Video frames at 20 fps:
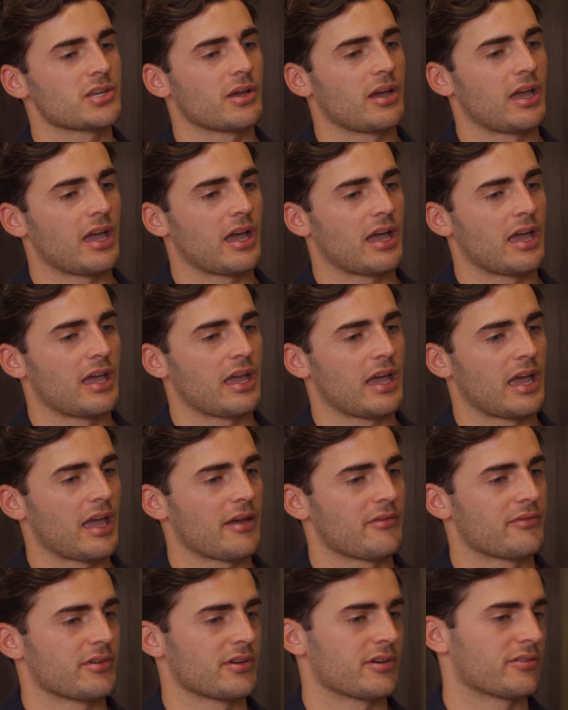So I
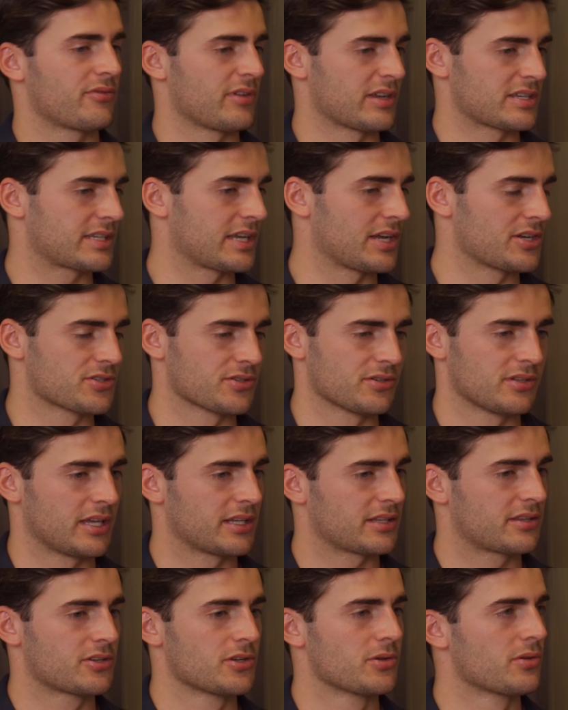have a fixed
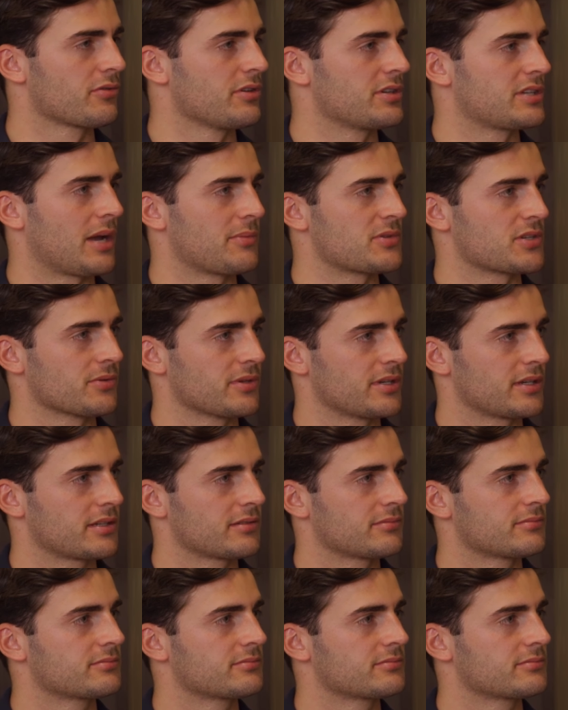schedule, 2 or 3 times a week.